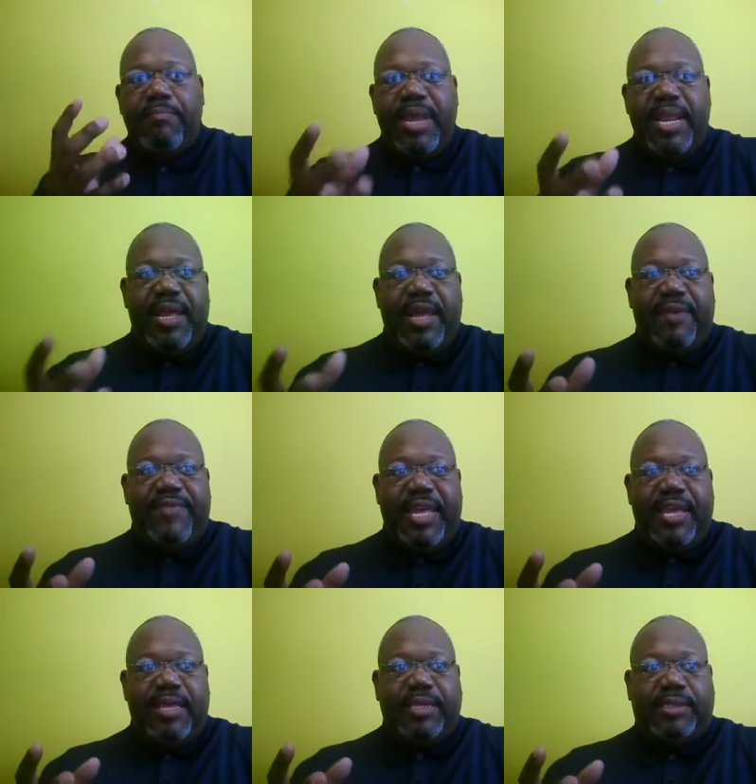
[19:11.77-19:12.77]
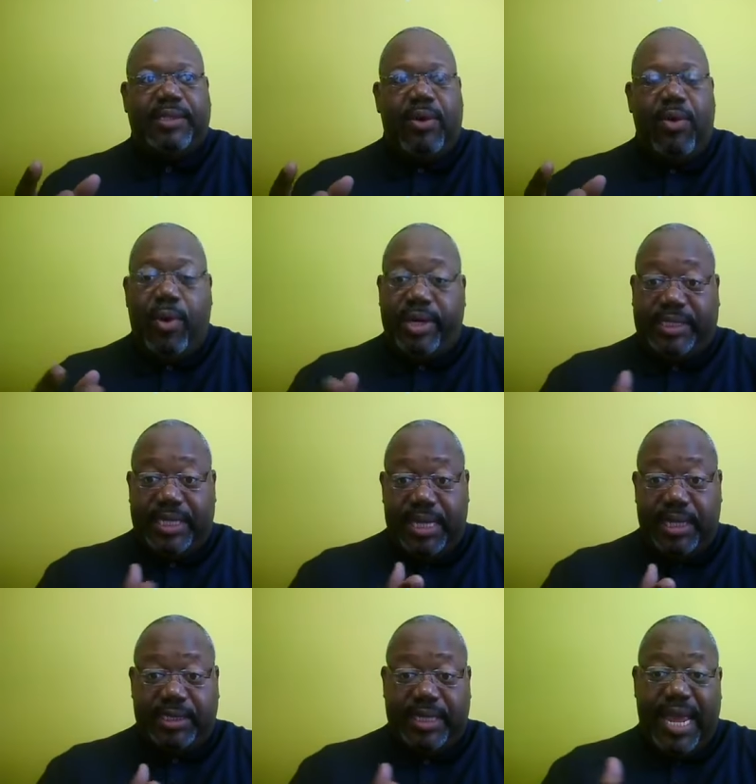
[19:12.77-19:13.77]
many of his
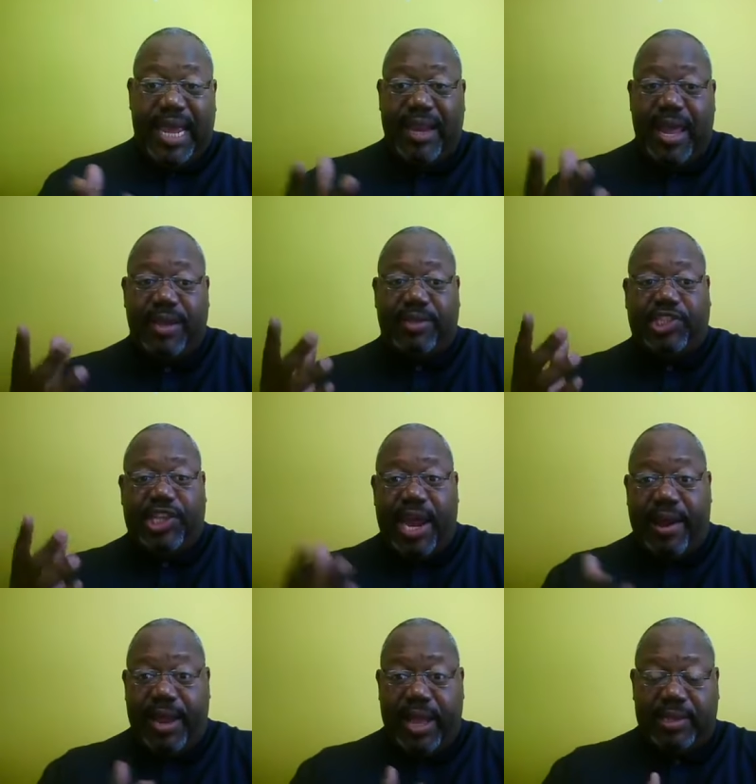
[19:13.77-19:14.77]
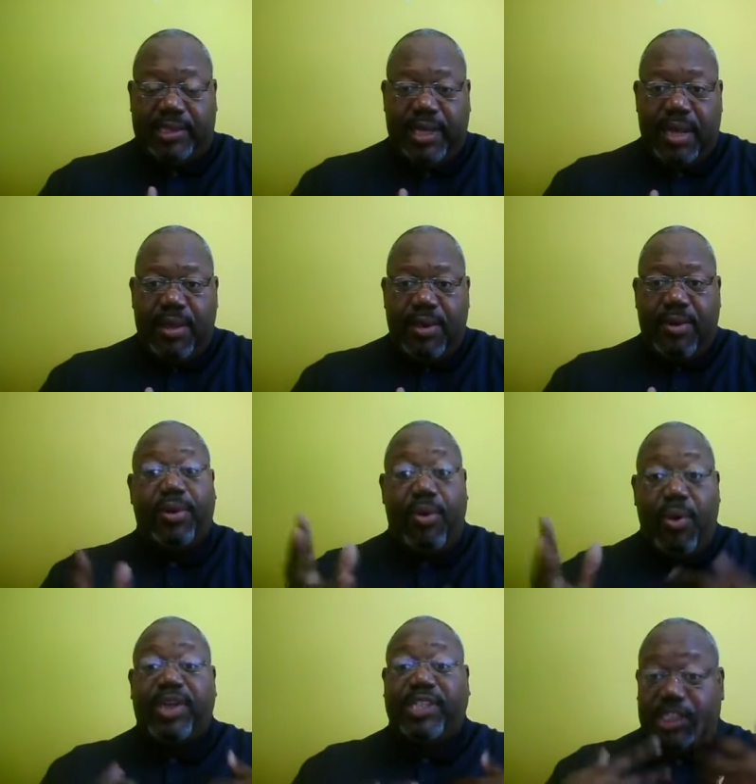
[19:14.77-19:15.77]
horses and, and chariots, for the
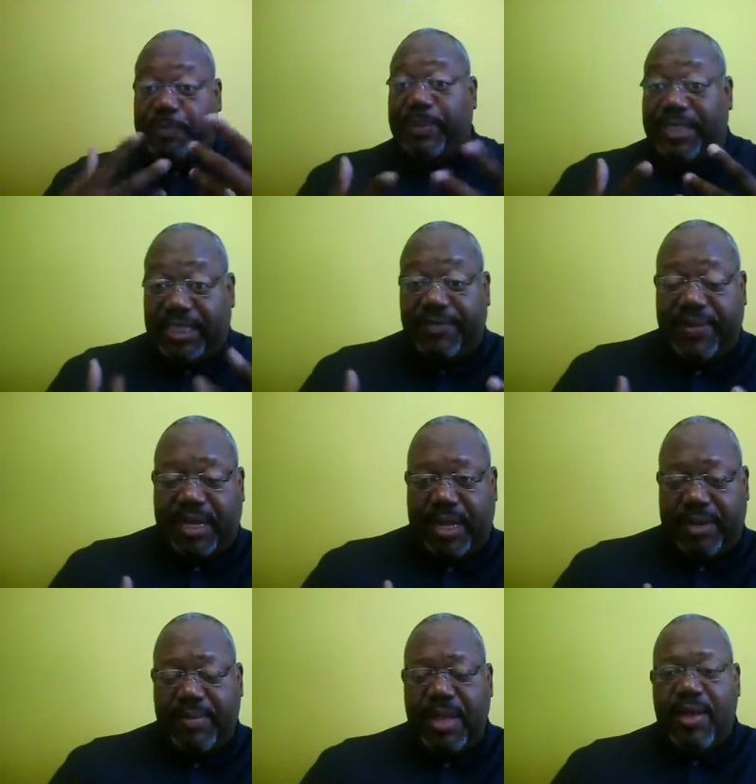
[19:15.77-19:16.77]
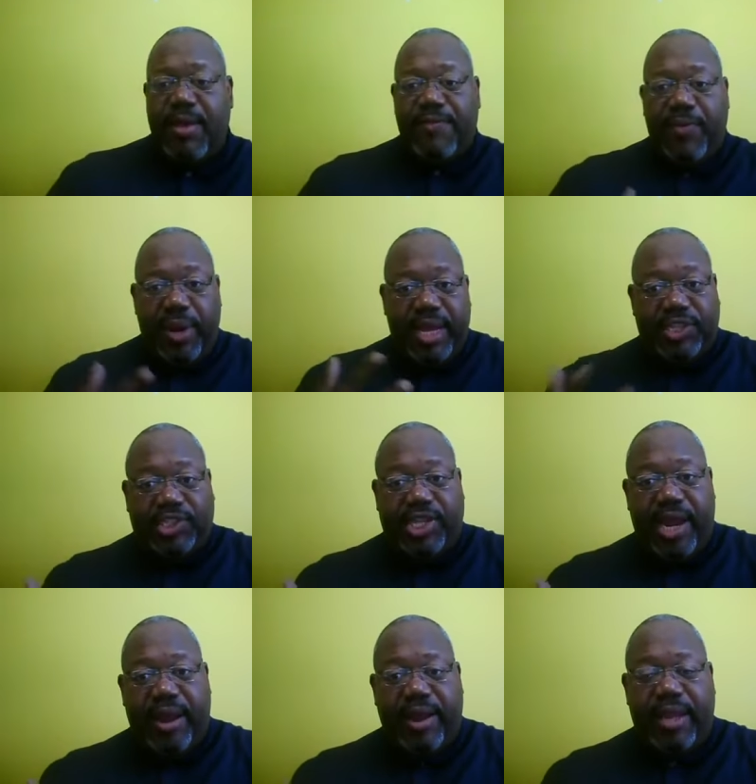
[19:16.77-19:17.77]
horses specifically, for his
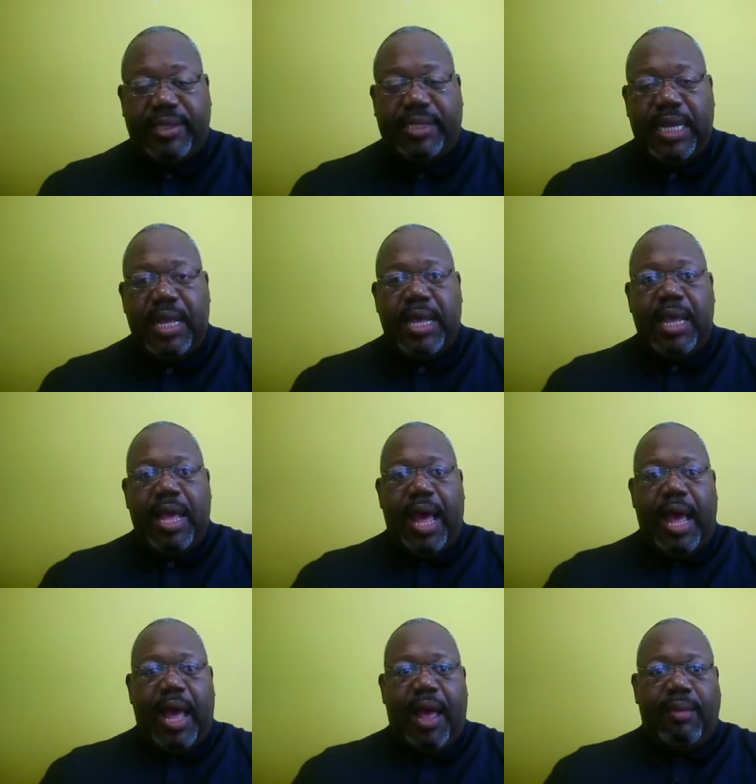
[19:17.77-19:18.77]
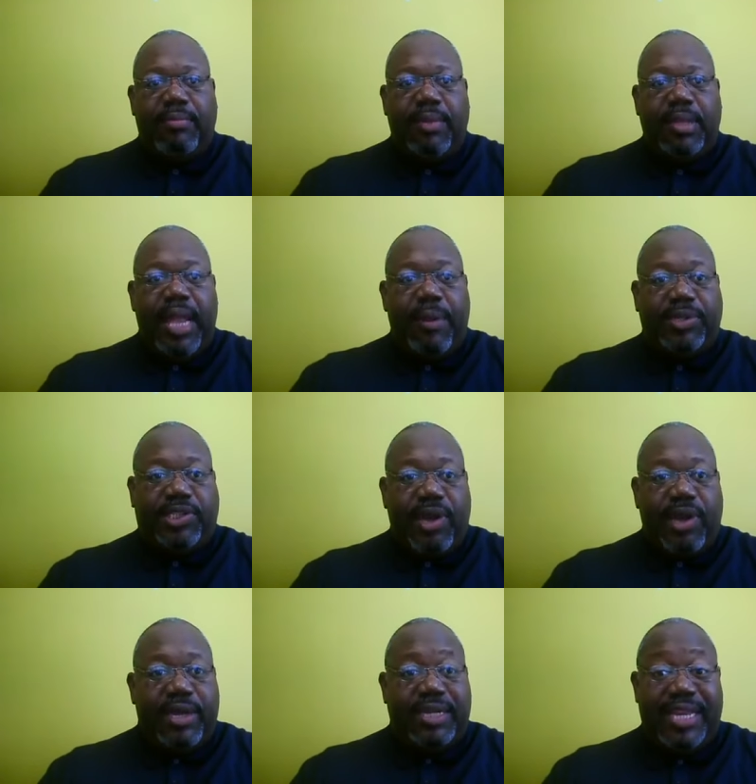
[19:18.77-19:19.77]
chariots, um, they were
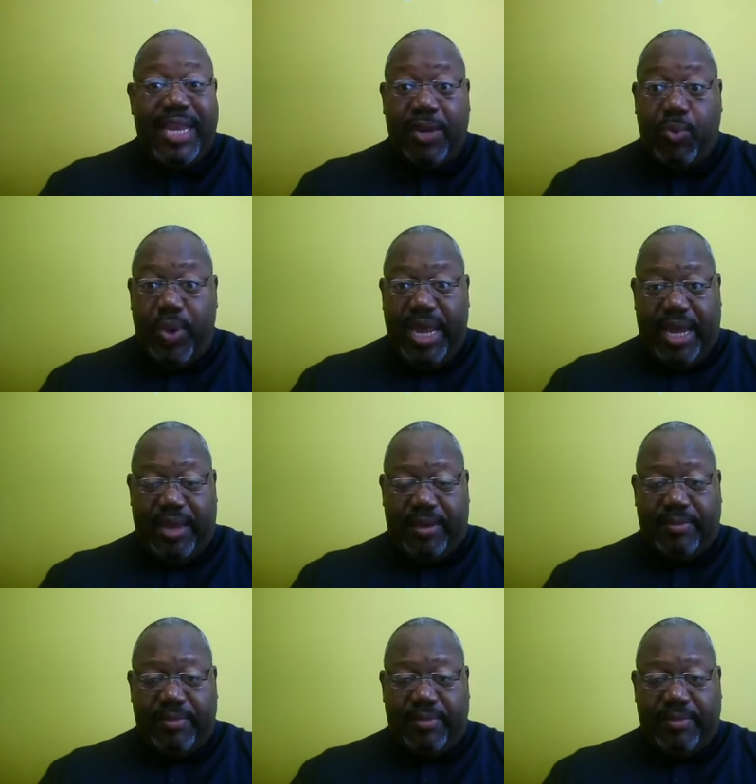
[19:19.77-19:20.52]
starting to get weak.